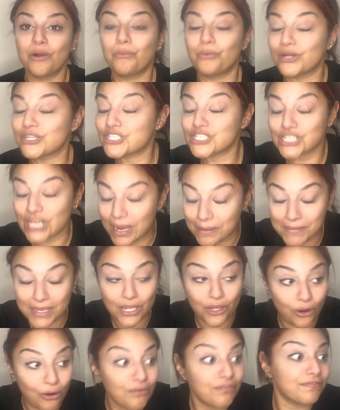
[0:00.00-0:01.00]
which, I
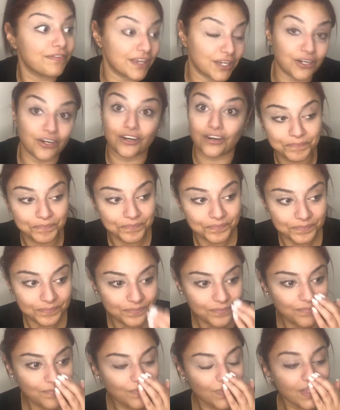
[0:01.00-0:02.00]
mean, go figure.
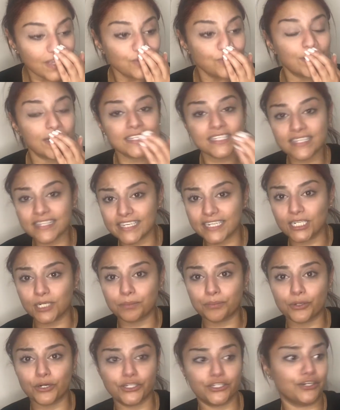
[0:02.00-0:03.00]
You get to the
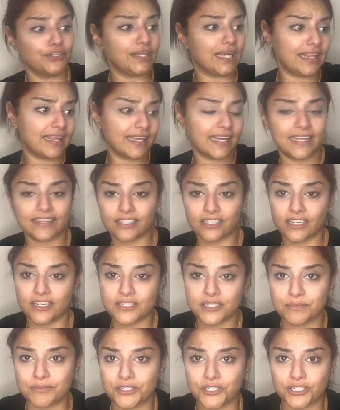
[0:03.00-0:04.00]
airport, you're yelling at the
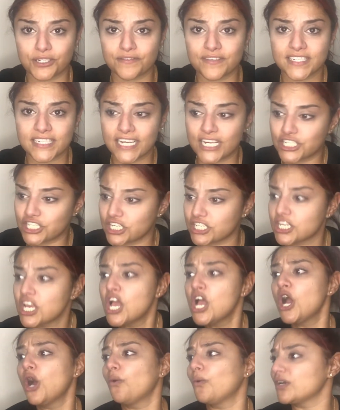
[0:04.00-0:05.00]
customer service agent,
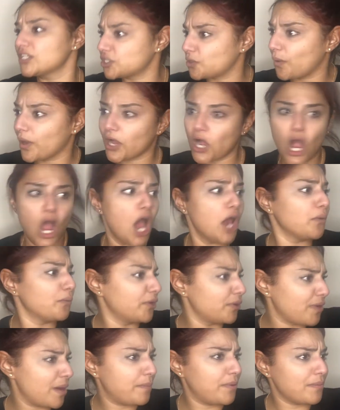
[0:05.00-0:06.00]
what's going on?
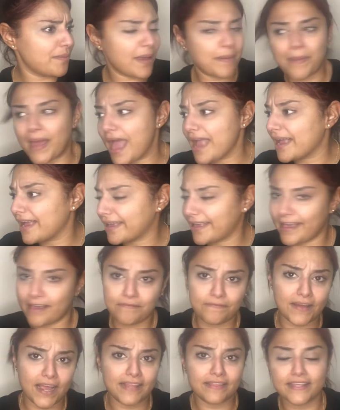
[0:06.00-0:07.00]
Where do I put my bag? I
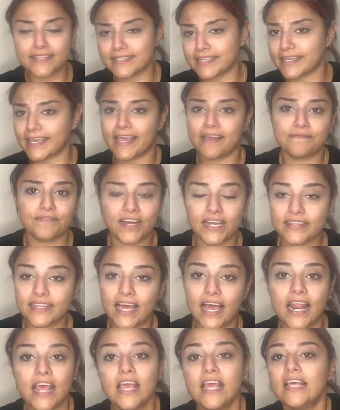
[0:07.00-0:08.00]
can't find this, I can't find
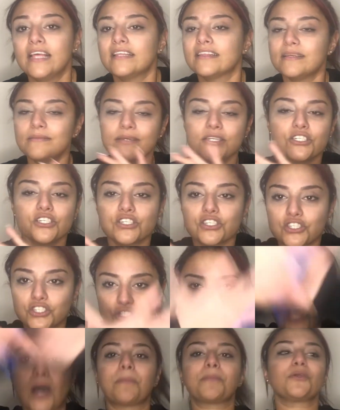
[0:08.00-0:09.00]
that. Let me just
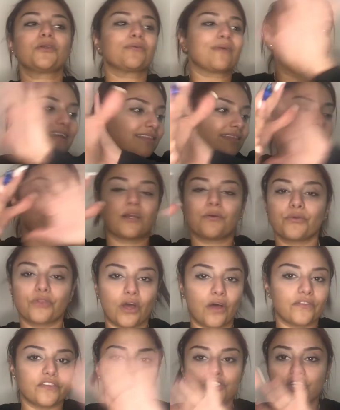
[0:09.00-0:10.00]
stop you right there with
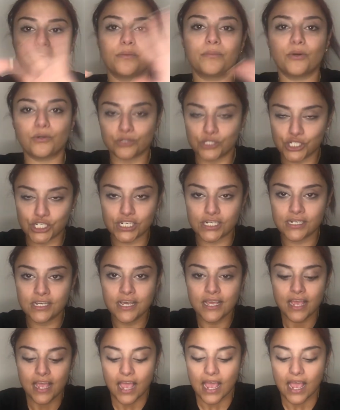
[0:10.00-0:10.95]
all this commotion.